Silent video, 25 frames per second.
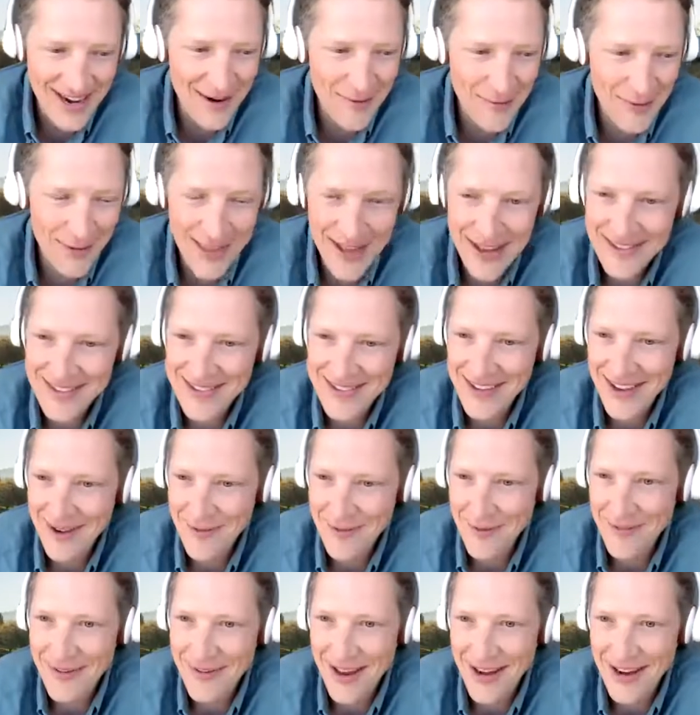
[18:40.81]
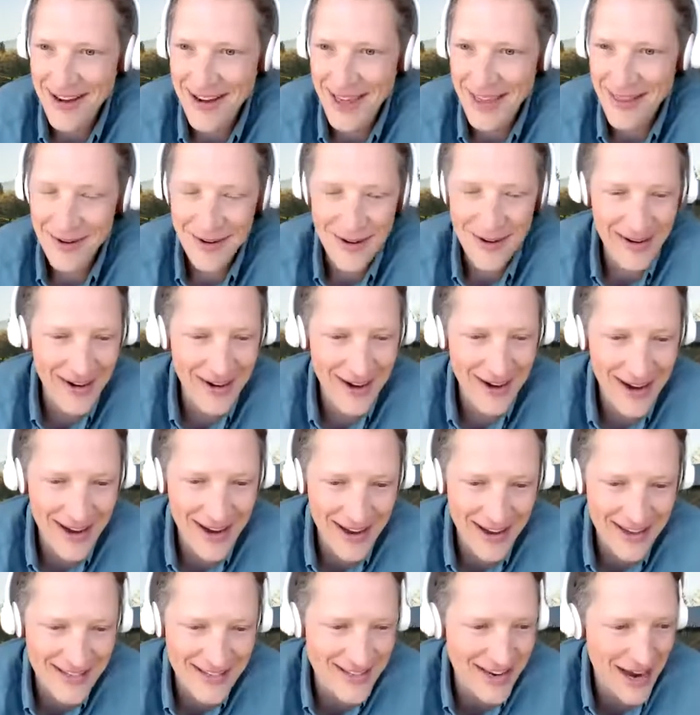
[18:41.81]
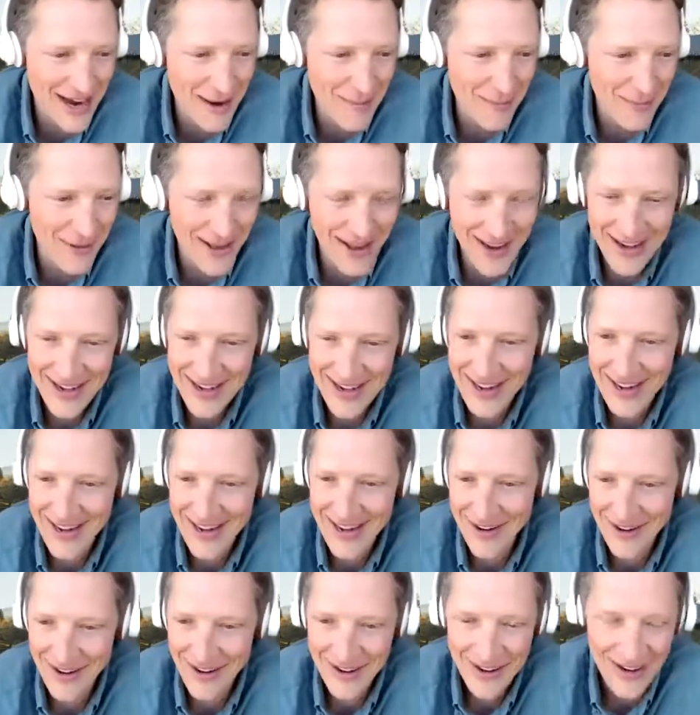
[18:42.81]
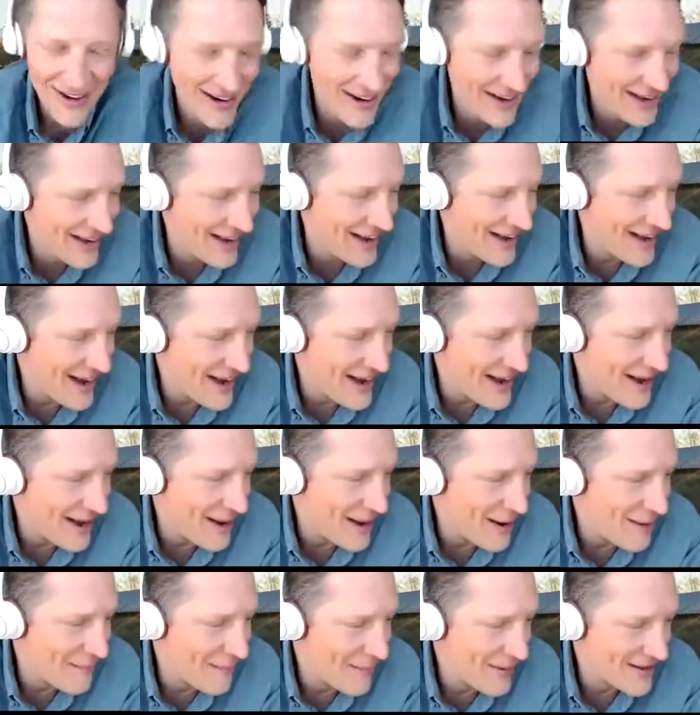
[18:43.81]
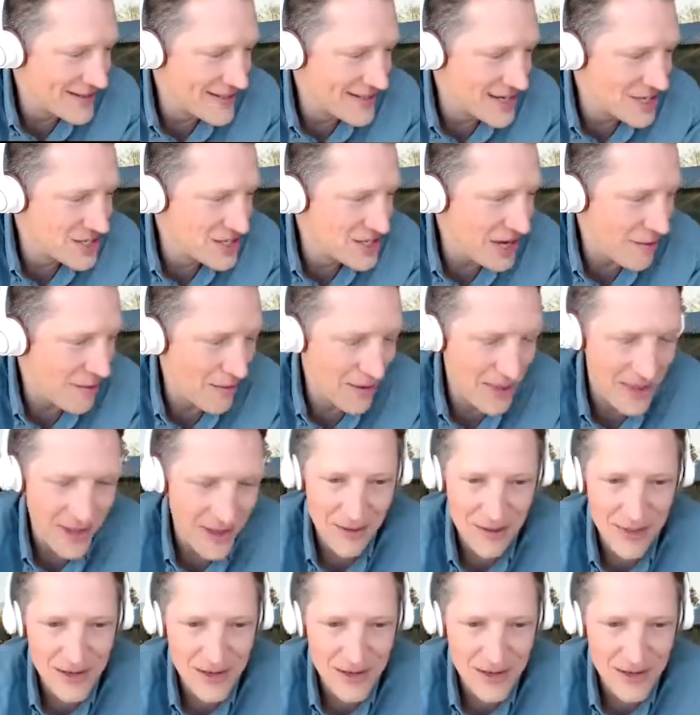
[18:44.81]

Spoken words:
With that said, we've got another timeline here to share with you.